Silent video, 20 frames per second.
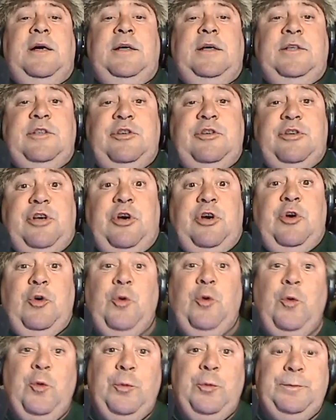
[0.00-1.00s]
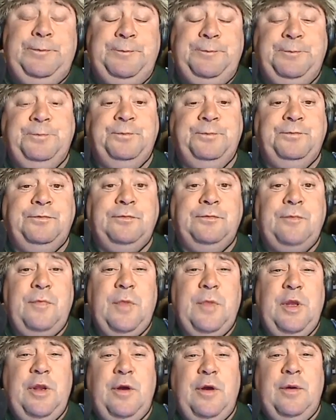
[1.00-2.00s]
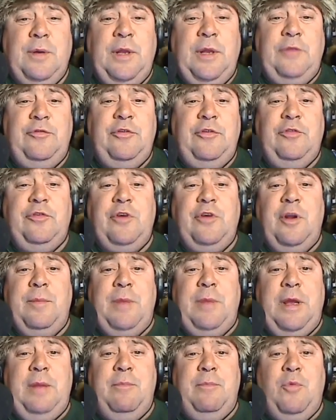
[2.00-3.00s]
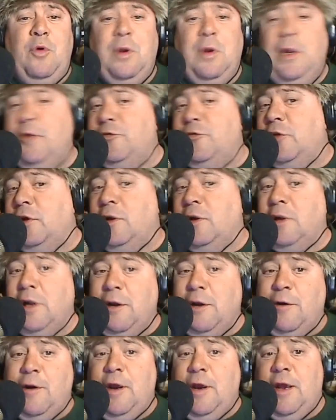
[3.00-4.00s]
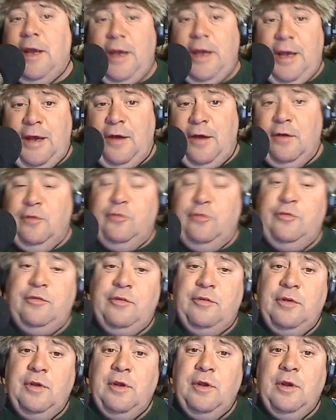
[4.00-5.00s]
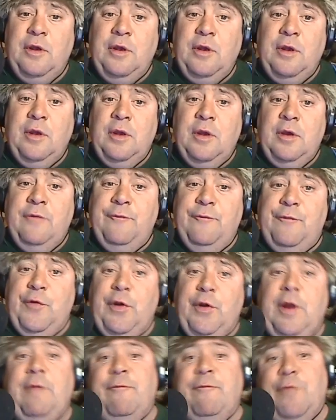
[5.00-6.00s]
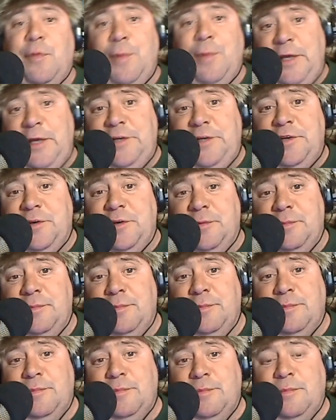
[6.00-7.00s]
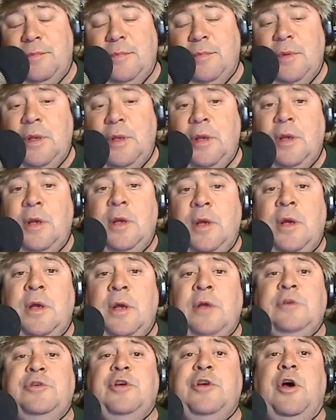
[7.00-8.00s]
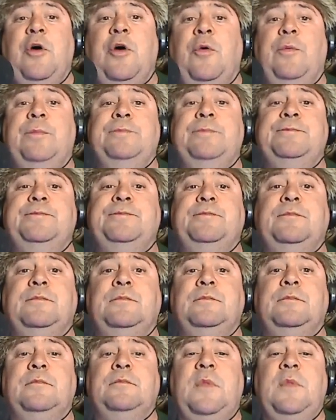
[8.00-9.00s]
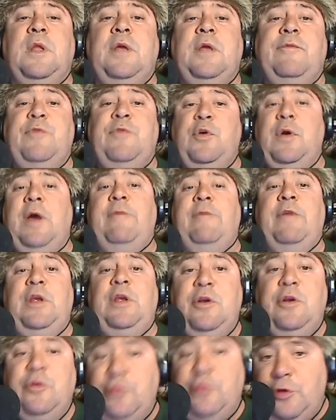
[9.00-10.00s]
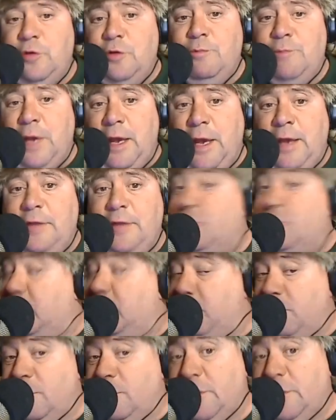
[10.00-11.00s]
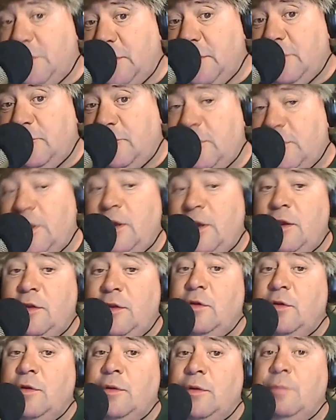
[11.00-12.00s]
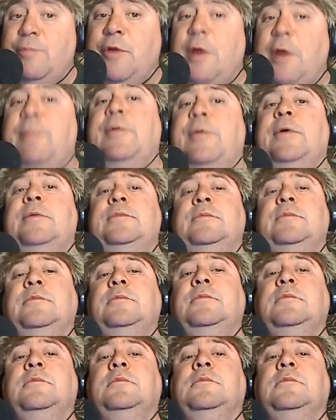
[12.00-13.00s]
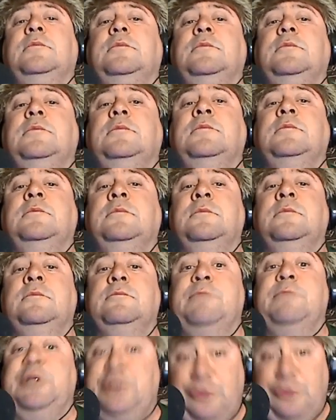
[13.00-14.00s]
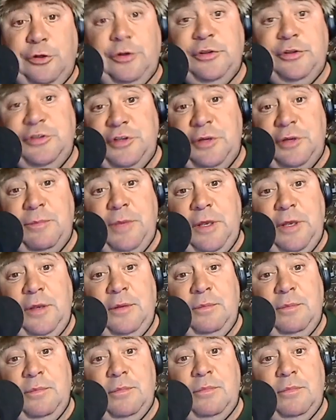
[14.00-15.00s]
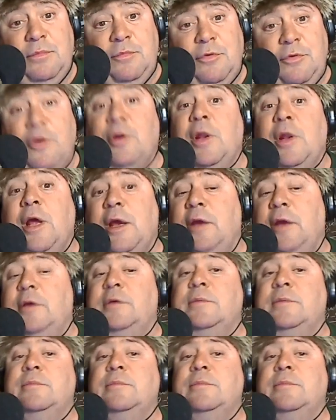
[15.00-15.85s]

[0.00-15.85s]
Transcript: So, you know, it's just going to be more or less a clearinghouse for information. So, if you have a YouTube page and you're in Tennessee and you're a prepper, be sure to send me your link.